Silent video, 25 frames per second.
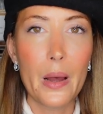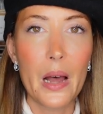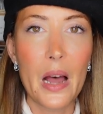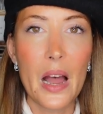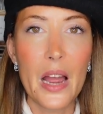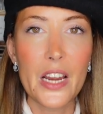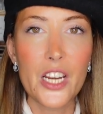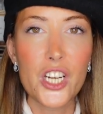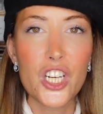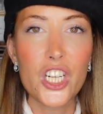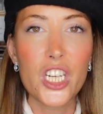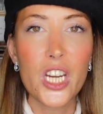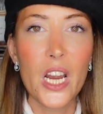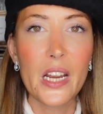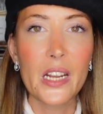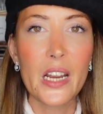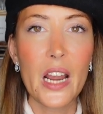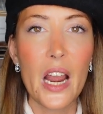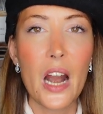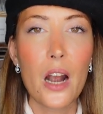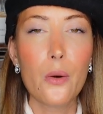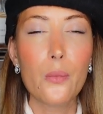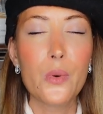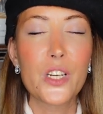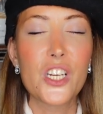by
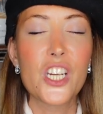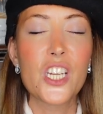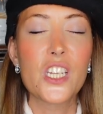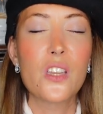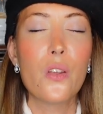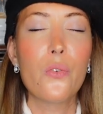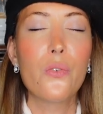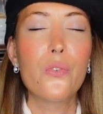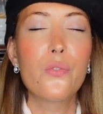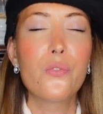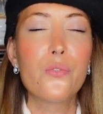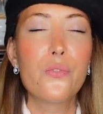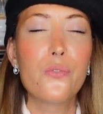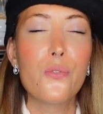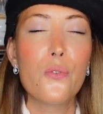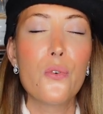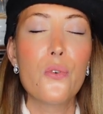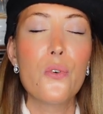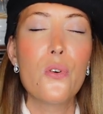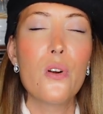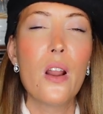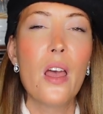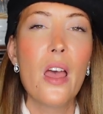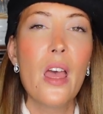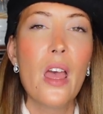Chanel, which is a
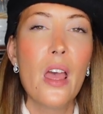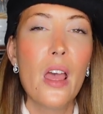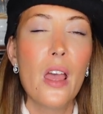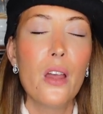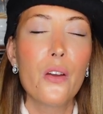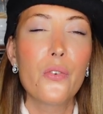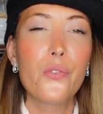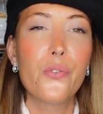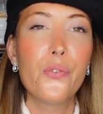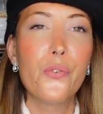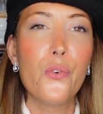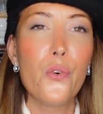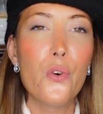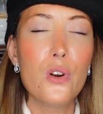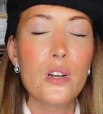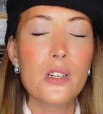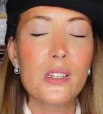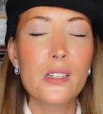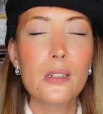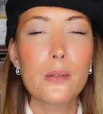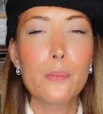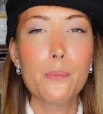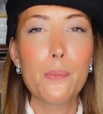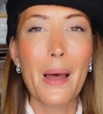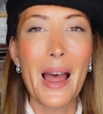full
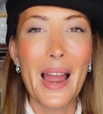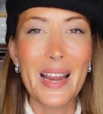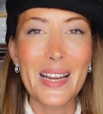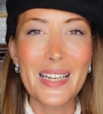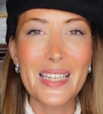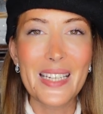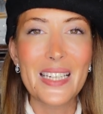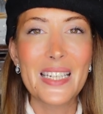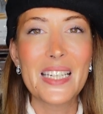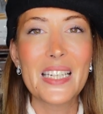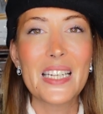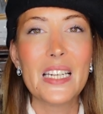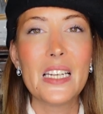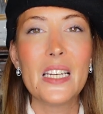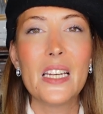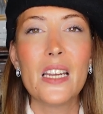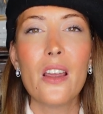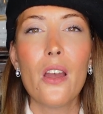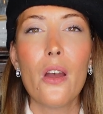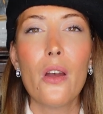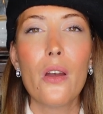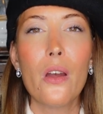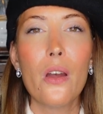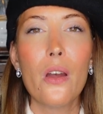spicy